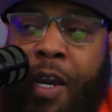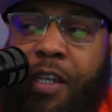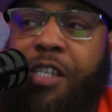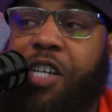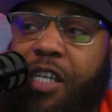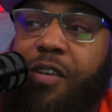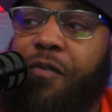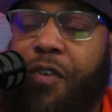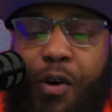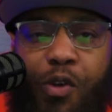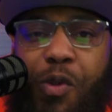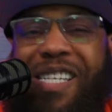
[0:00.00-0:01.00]
to Justin
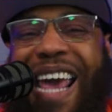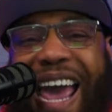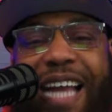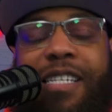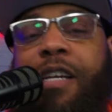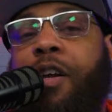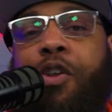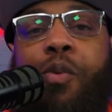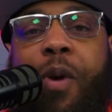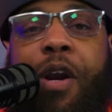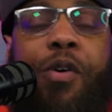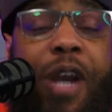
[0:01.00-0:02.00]
Fields, which adds another
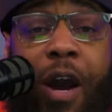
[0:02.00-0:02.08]
wrinkle.